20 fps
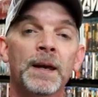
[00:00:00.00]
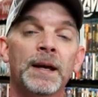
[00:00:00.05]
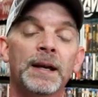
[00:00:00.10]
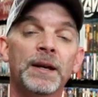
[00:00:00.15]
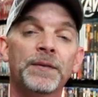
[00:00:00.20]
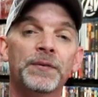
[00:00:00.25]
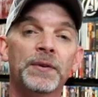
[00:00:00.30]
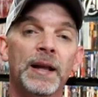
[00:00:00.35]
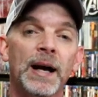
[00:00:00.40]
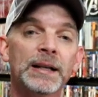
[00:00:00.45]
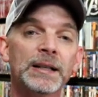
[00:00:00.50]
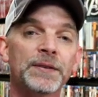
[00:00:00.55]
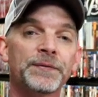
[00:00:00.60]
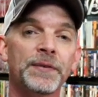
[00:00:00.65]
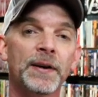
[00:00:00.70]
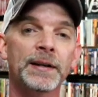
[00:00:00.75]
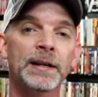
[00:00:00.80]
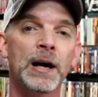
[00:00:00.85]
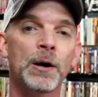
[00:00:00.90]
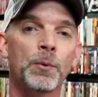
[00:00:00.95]
And if you'd like to
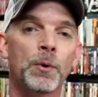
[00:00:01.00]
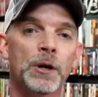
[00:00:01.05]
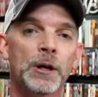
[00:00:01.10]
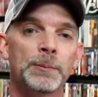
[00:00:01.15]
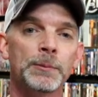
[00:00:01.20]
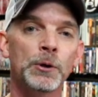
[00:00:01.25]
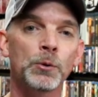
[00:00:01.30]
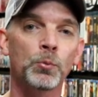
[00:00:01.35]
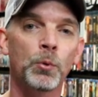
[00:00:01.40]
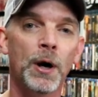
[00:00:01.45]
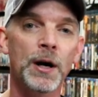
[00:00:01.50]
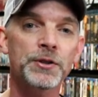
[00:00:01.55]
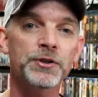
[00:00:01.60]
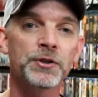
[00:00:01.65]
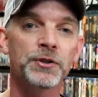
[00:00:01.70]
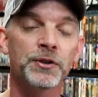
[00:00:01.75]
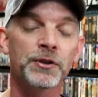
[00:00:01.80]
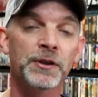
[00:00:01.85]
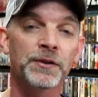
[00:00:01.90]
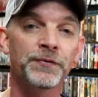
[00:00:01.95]
find out what I've been
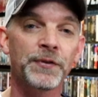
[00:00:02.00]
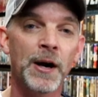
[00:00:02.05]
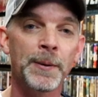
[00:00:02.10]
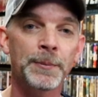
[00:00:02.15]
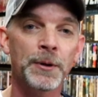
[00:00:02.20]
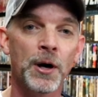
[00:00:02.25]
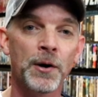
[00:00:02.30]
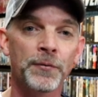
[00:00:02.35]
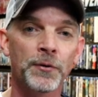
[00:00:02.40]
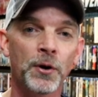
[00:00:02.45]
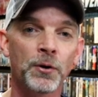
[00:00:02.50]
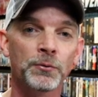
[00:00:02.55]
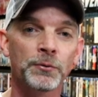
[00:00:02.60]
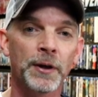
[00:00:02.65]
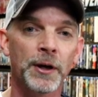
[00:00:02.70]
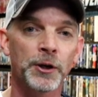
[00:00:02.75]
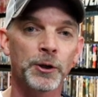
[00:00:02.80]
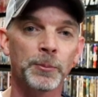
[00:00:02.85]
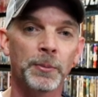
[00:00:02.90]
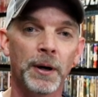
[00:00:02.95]
watching, you can find me over on
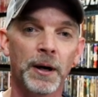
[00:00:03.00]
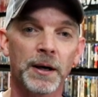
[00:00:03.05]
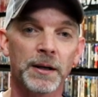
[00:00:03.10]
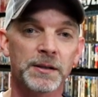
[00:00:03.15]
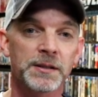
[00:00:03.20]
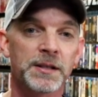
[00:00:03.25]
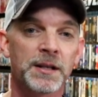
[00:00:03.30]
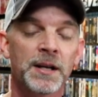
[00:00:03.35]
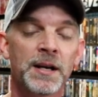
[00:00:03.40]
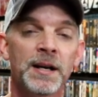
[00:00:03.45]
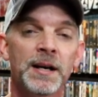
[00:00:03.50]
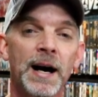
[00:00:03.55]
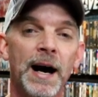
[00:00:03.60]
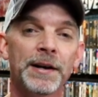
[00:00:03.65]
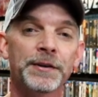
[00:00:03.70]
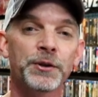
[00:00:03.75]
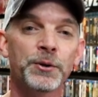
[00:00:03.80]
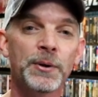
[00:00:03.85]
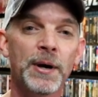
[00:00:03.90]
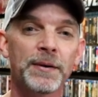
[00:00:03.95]
Letterboxd.
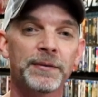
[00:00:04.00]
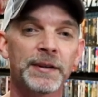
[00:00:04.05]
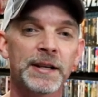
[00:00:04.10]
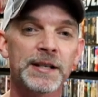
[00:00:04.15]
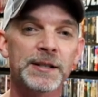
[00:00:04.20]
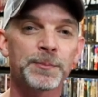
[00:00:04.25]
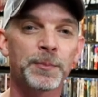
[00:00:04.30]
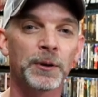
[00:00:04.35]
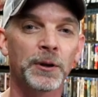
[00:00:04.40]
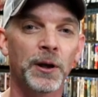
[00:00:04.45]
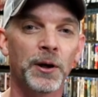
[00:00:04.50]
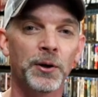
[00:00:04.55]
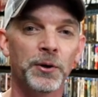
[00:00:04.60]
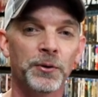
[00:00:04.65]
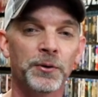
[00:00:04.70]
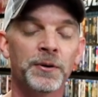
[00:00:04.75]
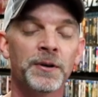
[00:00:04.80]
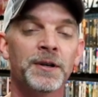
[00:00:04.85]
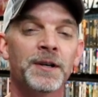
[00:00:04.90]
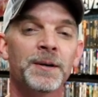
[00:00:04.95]
I do have links
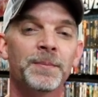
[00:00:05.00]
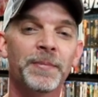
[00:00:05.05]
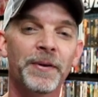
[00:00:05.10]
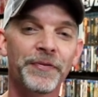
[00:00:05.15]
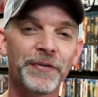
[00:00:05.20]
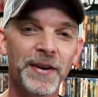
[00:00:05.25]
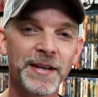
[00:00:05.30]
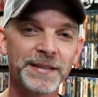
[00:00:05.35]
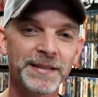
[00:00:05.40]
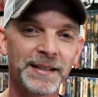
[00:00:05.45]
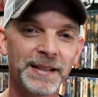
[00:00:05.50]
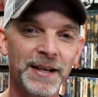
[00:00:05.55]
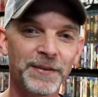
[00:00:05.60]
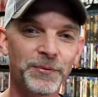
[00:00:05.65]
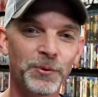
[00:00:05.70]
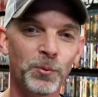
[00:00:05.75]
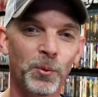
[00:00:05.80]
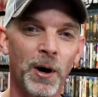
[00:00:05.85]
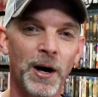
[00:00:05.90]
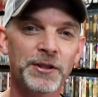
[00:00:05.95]
below. But thanks again
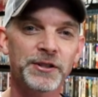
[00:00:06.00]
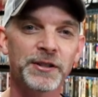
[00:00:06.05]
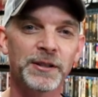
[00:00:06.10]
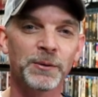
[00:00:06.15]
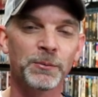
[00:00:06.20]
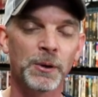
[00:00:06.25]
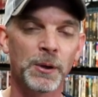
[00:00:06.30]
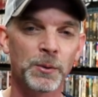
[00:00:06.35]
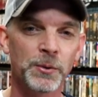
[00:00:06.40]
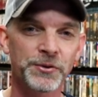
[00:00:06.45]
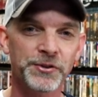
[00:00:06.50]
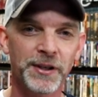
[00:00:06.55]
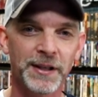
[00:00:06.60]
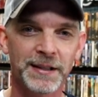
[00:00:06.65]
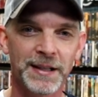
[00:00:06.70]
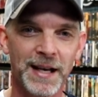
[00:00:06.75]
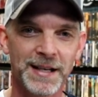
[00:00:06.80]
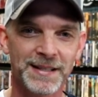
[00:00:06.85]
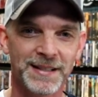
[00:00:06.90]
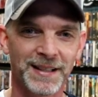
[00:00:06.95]
for watching, and we will see
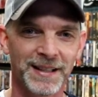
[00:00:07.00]
you next